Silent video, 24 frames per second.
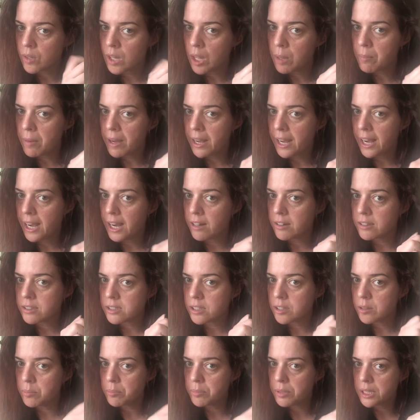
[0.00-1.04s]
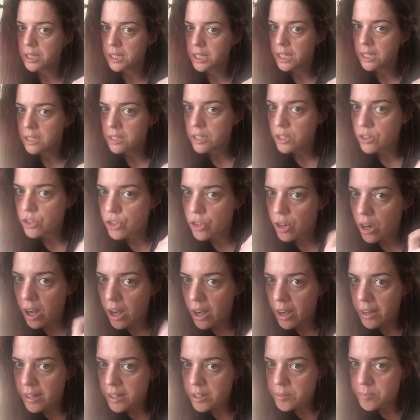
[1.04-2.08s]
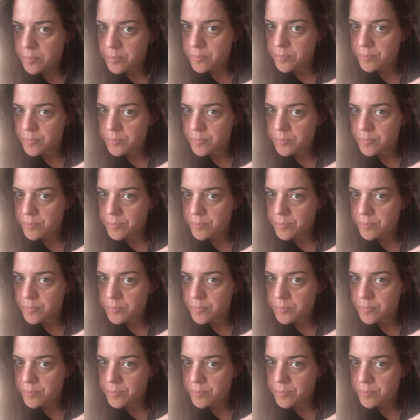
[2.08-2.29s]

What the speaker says: My hair is completely dry.